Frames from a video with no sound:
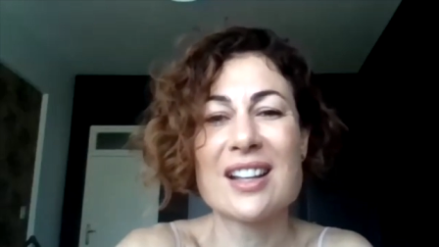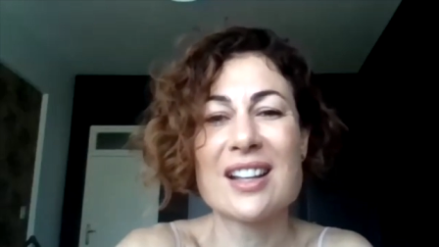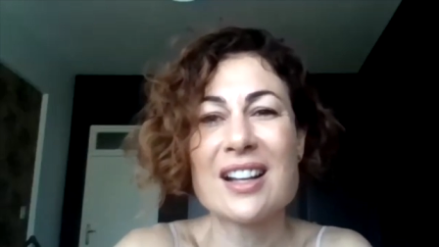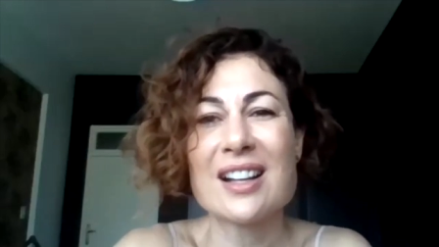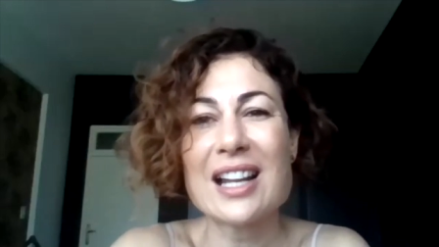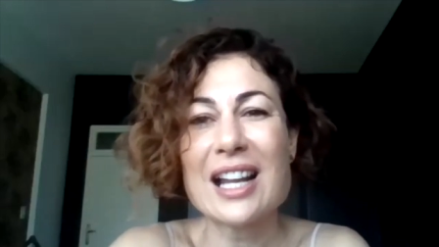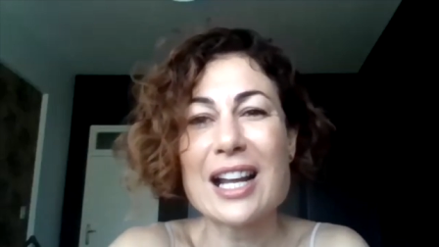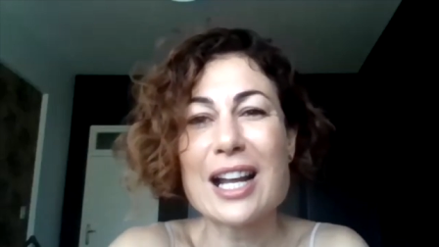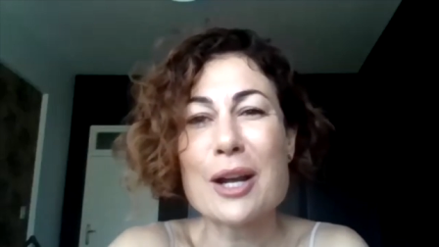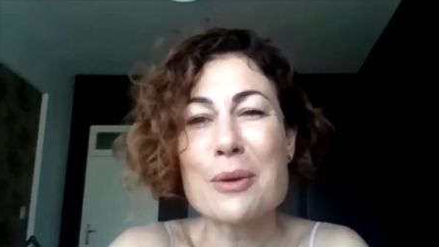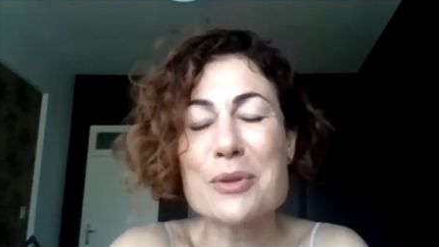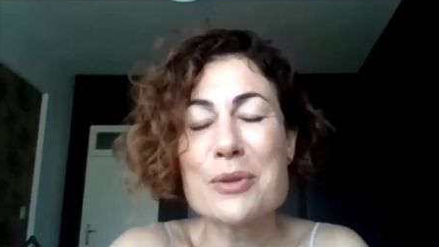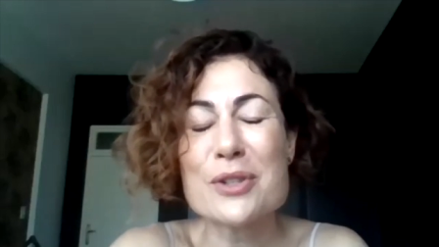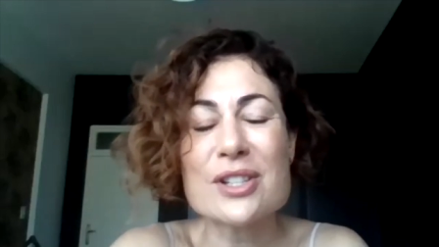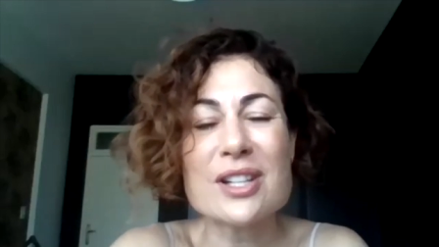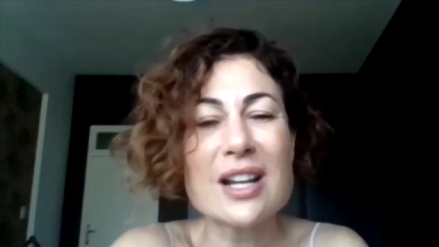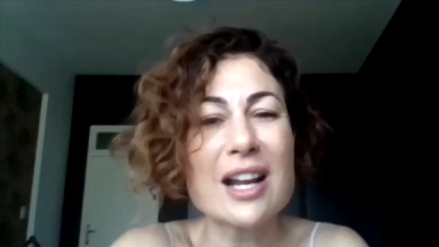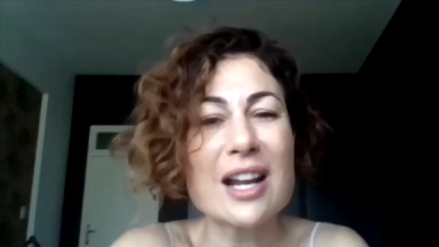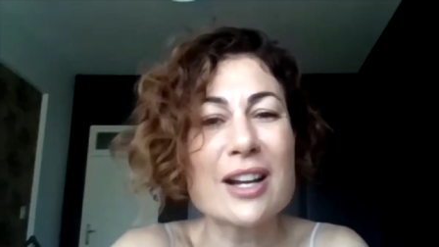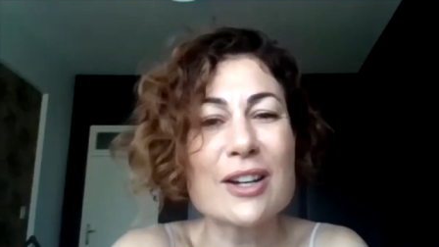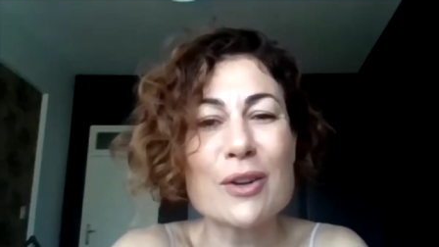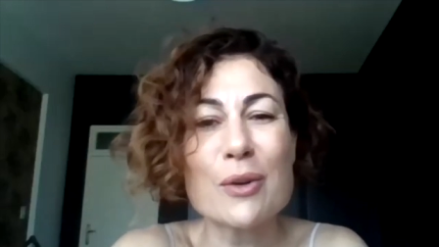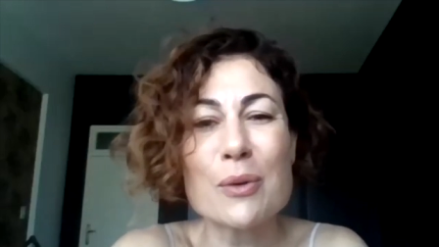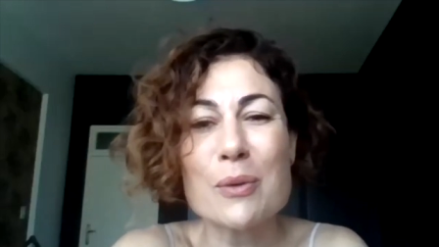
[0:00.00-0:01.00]
like i was
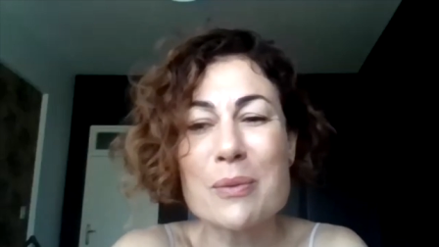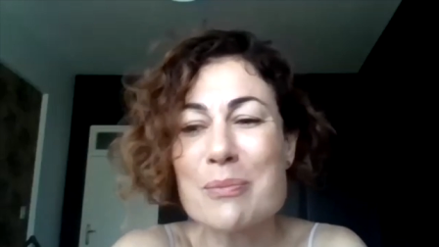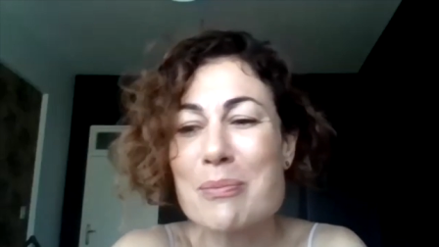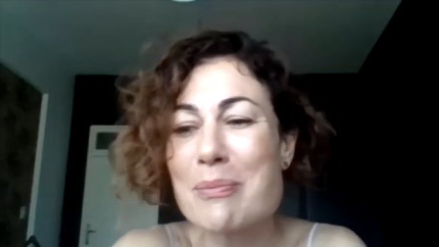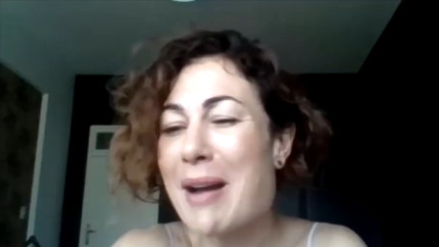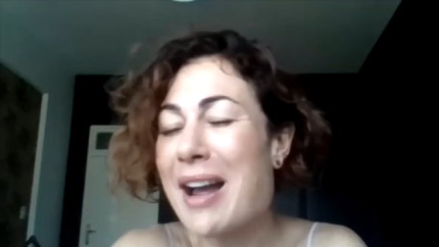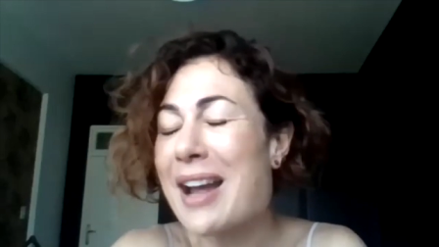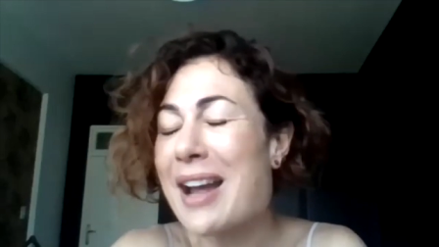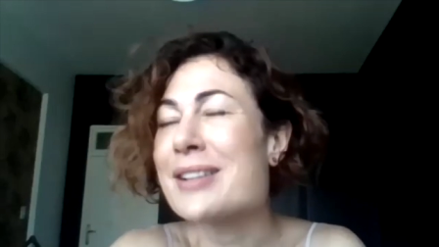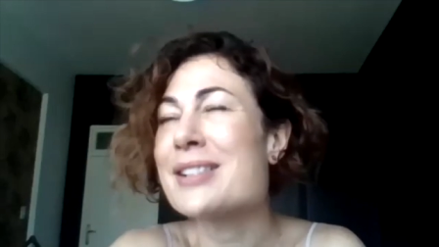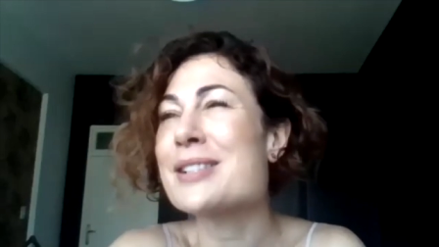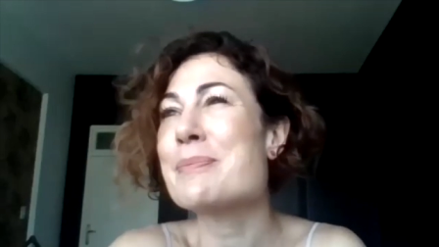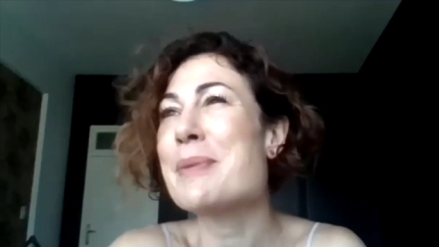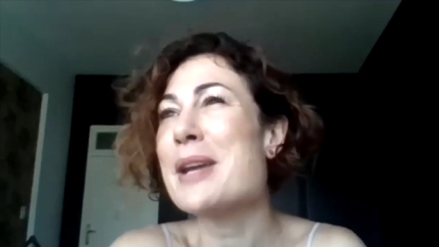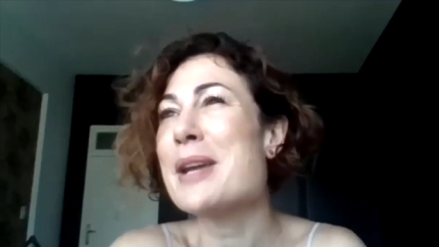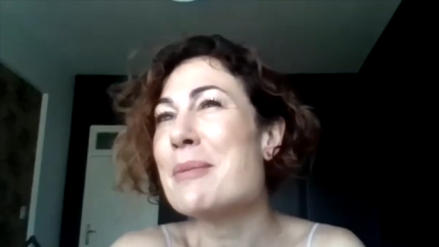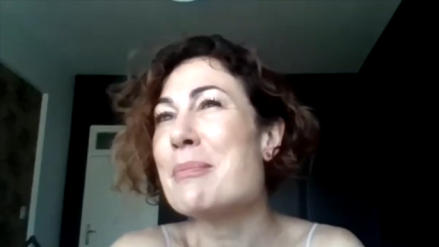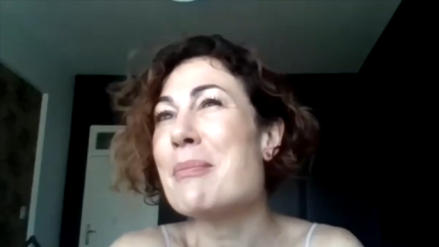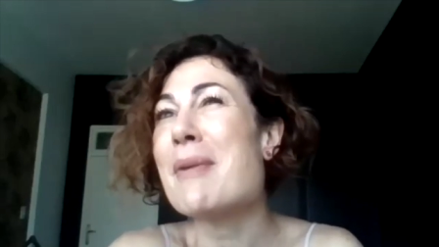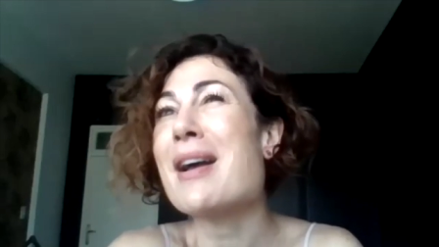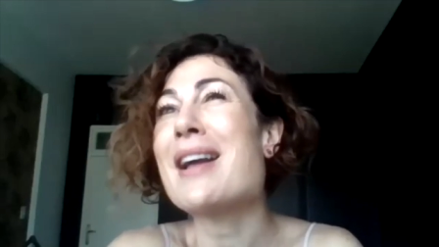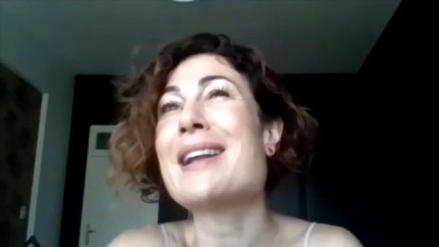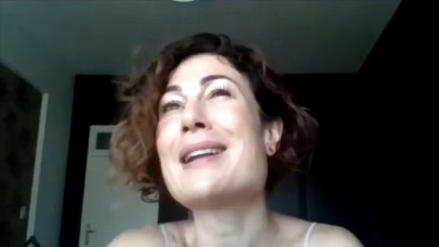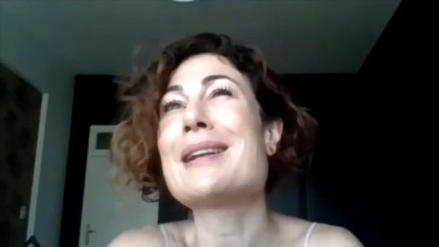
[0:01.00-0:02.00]
i my spent
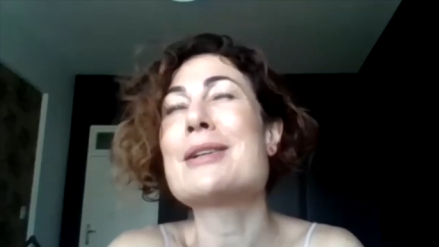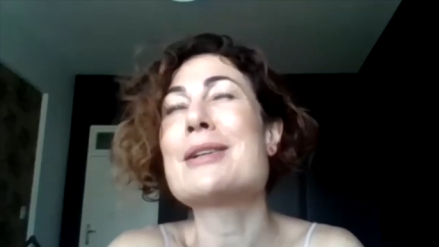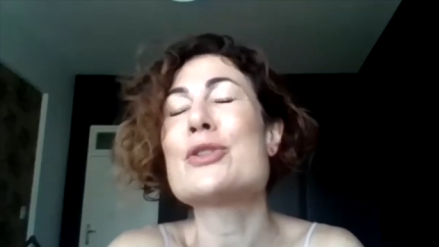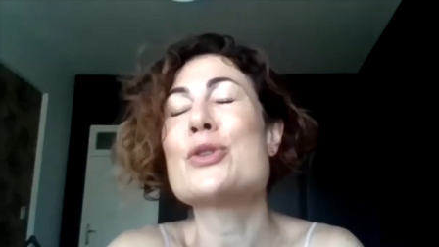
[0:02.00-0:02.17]
my